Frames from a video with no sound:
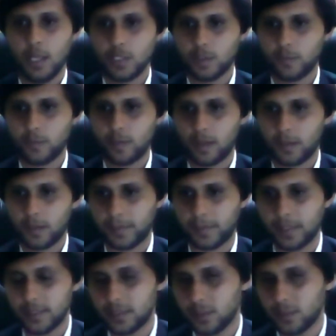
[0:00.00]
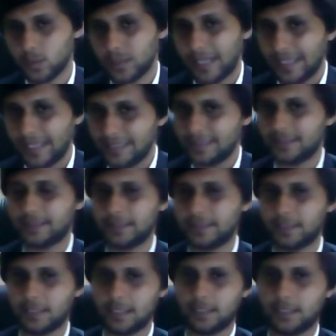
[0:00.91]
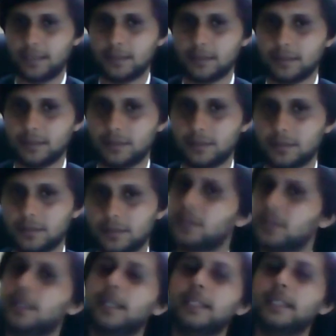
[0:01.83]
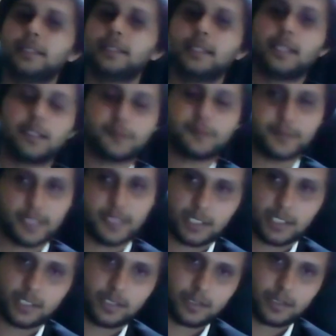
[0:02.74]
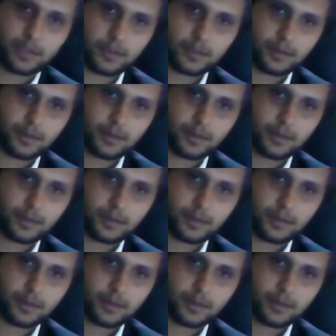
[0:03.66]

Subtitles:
So if you are a person who likes theory, read theory first.